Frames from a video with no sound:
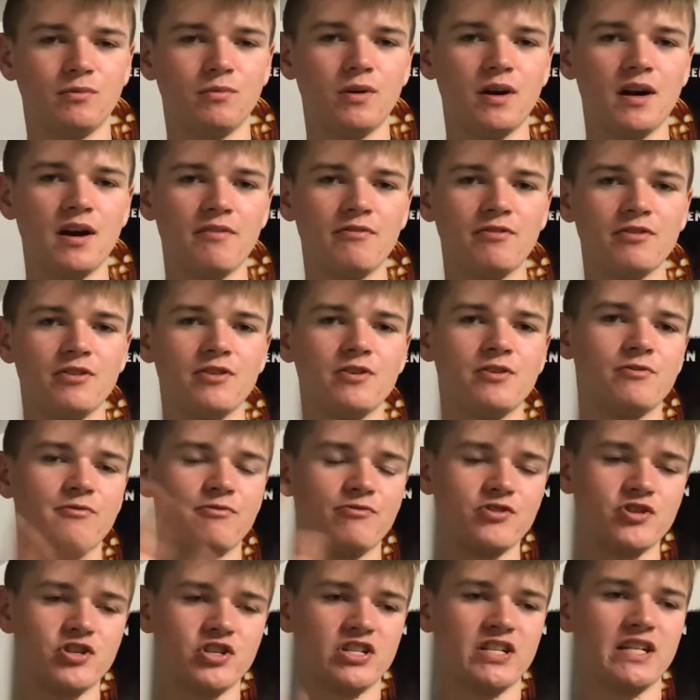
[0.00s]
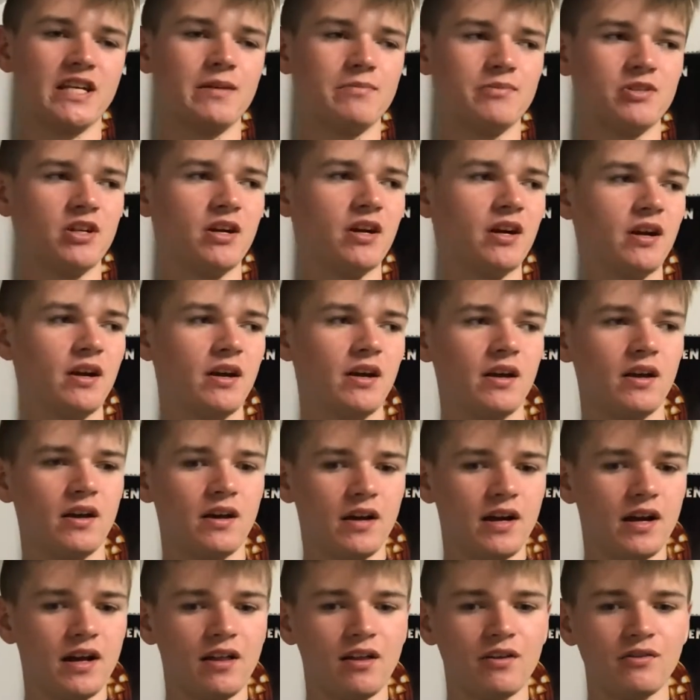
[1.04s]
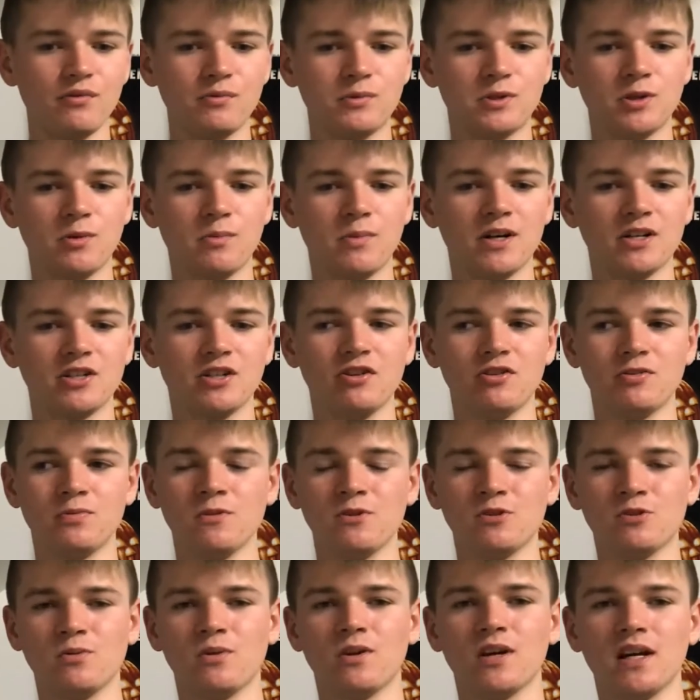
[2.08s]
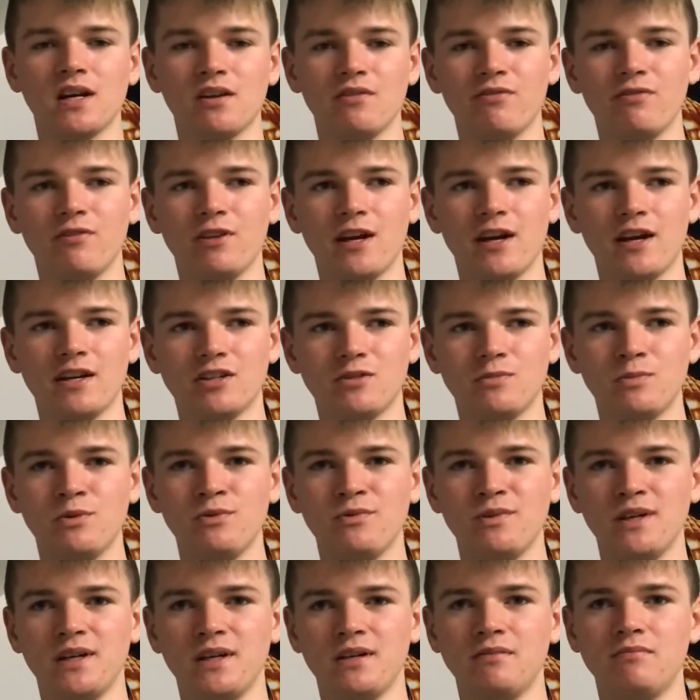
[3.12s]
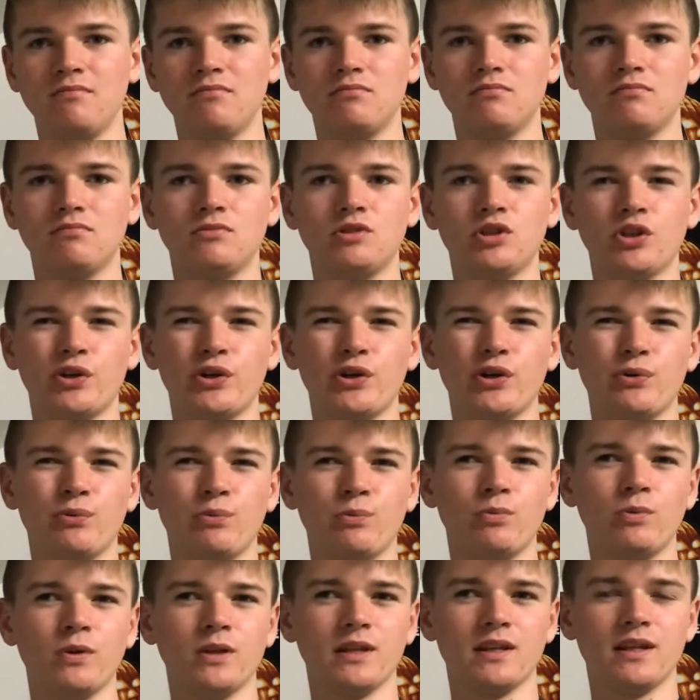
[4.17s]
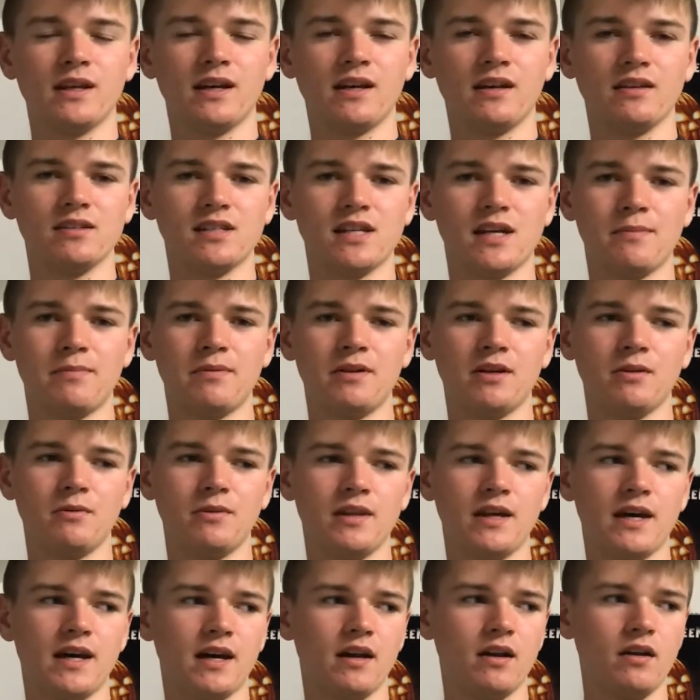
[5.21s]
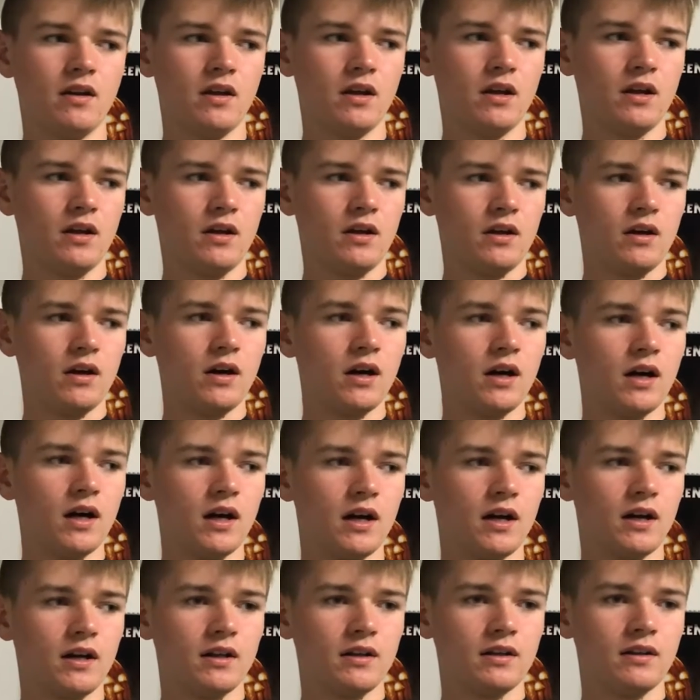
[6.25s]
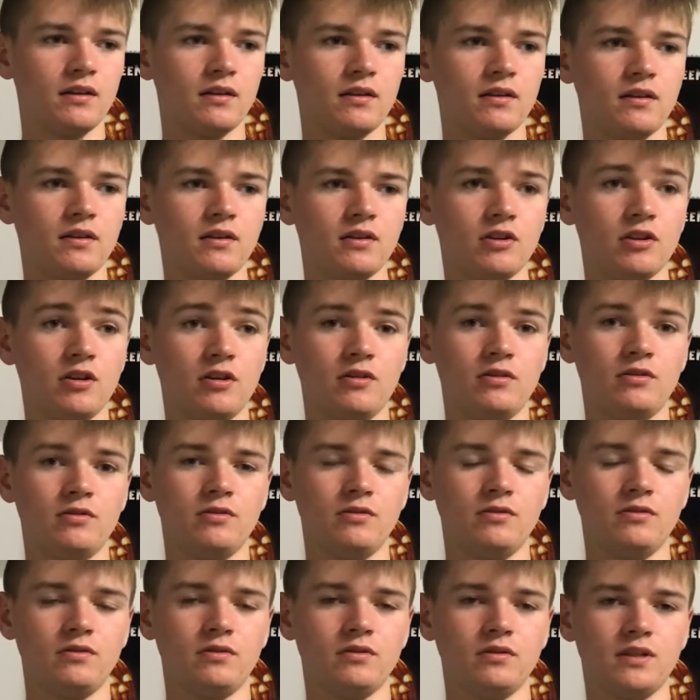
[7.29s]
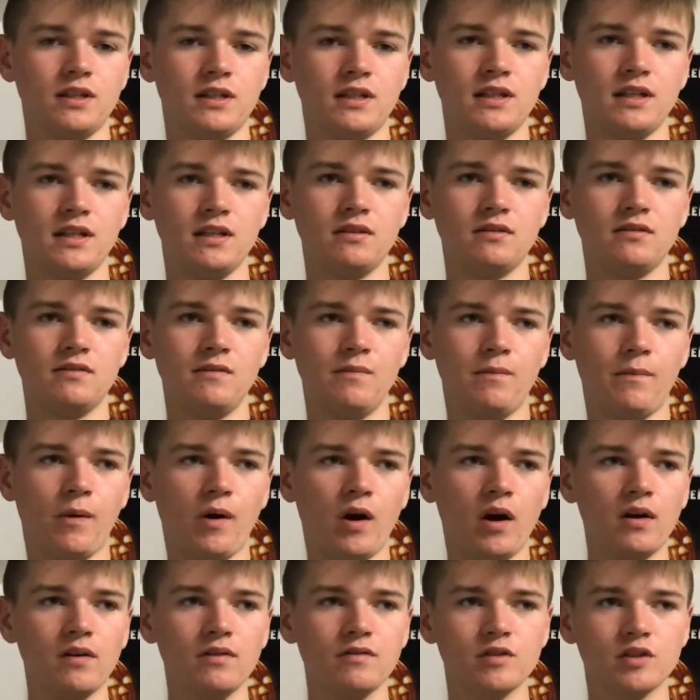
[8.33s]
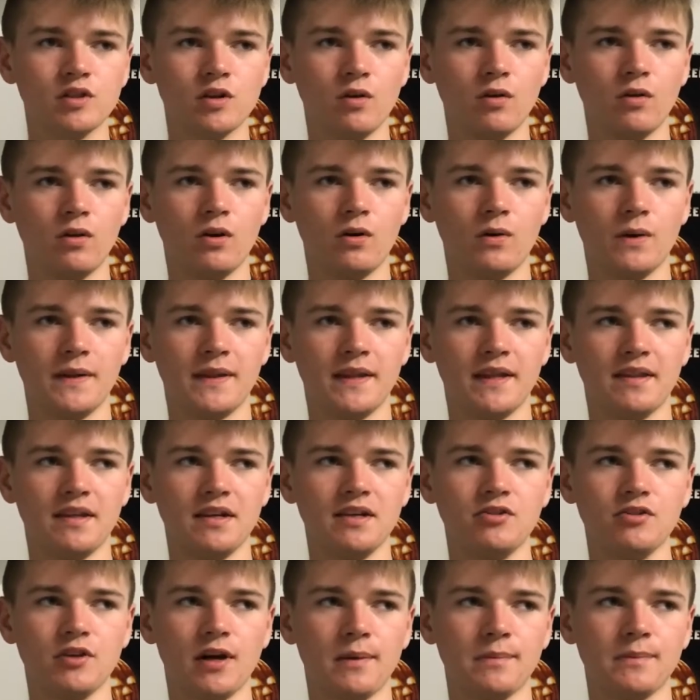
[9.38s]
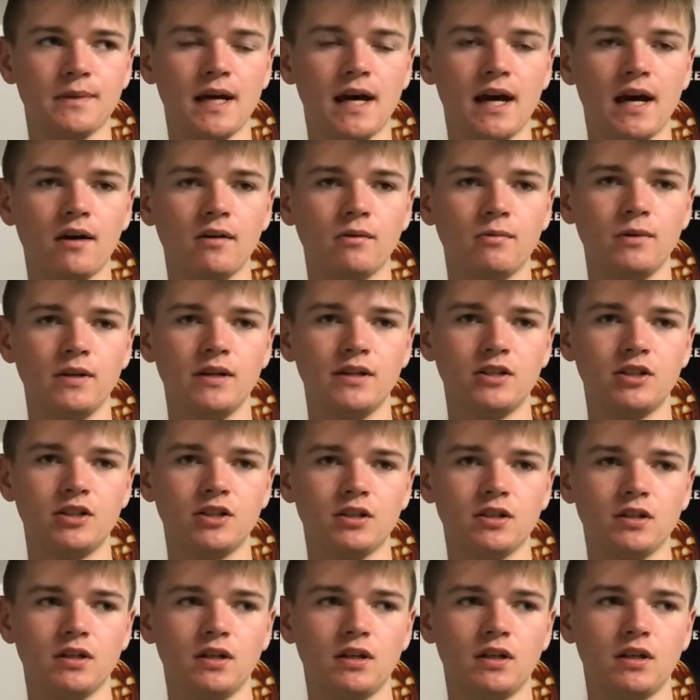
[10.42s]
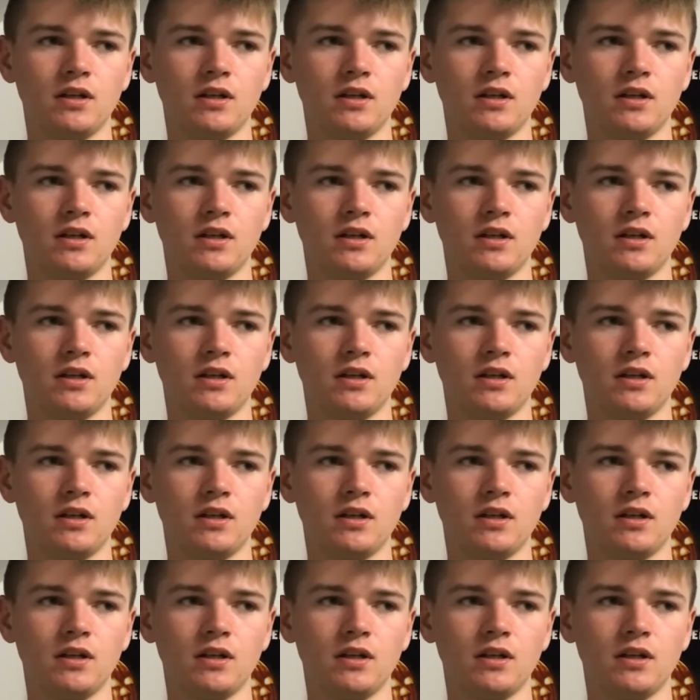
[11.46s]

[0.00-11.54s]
whatever their first names are. I love them so much. They're supposed to work on a Flash movie. Don't know what the hell's happening with that. They did part of Solo, and then they dropped out, which